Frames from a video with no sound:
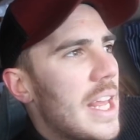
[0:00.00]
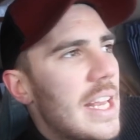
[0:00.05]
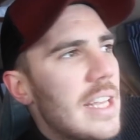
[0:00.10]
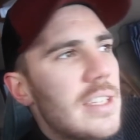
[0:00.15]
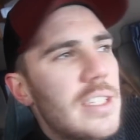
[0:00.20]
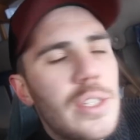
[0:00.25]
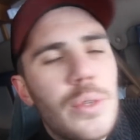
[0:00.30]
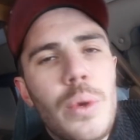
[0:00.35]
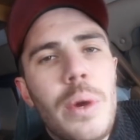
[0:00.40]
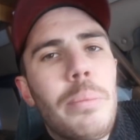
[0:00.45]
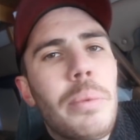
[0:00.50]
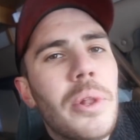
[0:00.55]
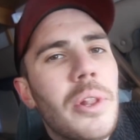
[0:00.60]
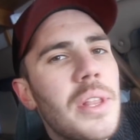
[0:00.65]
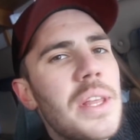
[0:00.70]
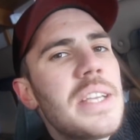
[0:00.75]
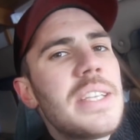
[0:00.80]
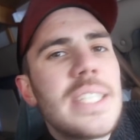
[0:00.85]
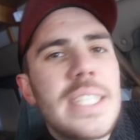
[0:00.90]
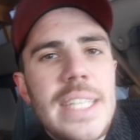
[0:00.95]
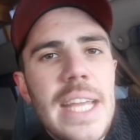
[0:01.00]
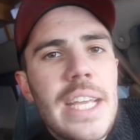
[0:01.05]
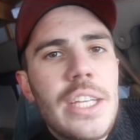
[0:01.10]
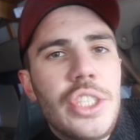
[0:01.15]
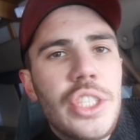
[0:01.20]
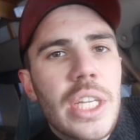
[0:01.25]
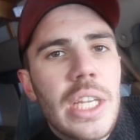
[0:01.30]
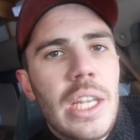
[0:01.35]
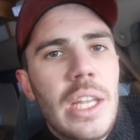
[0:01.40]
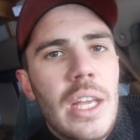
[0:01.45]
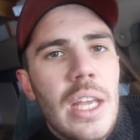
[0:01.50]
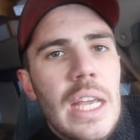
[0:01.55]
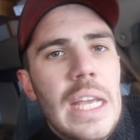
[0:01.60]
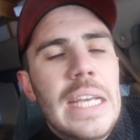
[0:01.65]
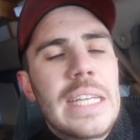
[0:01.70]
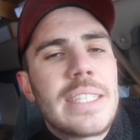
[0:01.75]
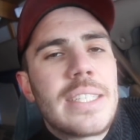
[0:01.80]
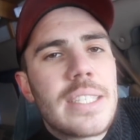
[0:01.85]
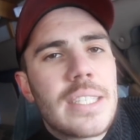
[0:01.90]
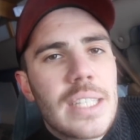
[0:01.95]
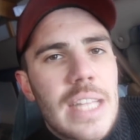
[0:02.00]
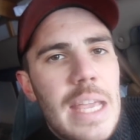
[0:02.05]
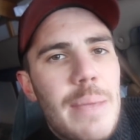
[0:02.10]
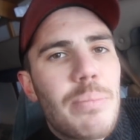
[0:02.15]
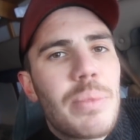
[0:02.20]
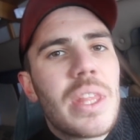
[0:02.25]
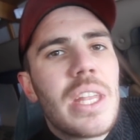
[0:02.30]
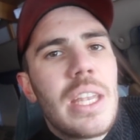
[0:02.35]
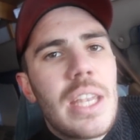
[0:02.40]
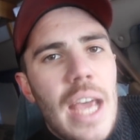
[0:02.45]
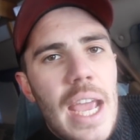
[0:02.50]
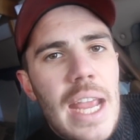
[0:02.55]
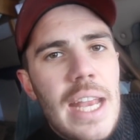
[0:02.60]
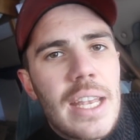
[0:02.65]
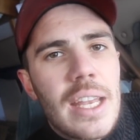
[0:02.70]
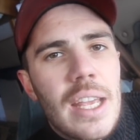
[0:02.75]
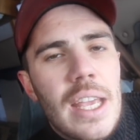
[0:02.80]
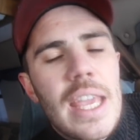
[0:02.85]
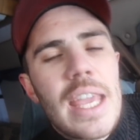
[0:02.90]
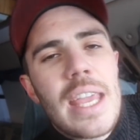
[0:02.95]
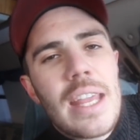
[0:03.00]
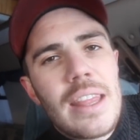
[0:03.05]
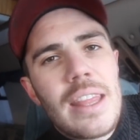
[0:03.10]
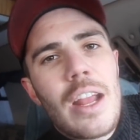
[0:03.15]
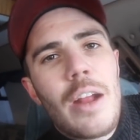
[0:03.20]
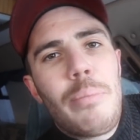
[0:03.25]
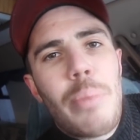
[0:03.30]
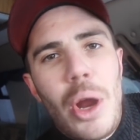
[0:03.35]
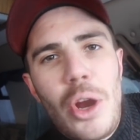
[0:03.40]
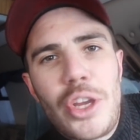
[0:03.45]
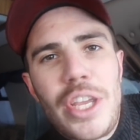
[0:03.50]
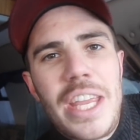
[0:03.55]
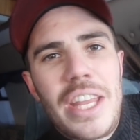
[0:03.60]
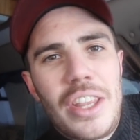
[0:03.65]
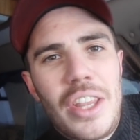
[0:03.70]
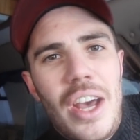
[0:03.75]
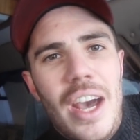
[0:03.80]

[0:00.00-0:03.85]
into a police station, sleep the night in their parking